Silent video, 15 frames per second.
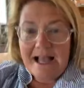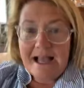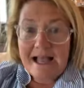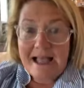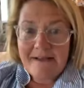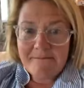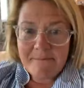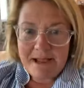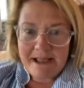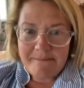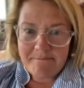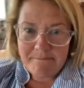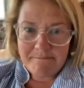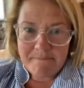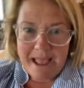I have
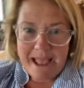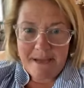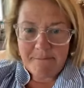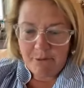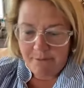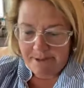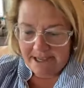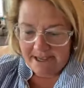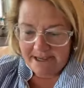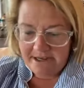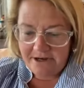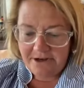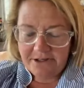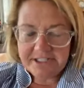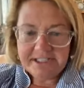my Apple Pay,
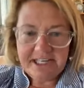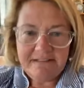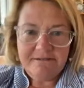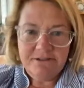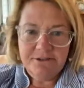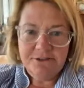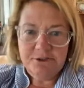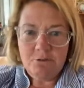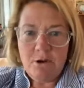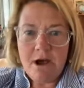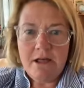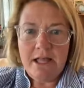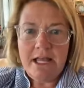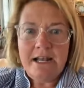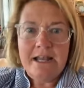you know, because I lose the
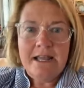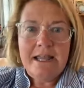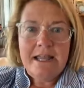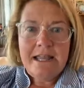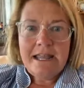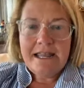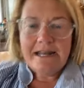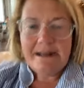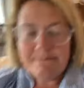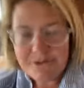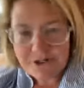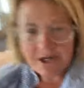wallet. And I'm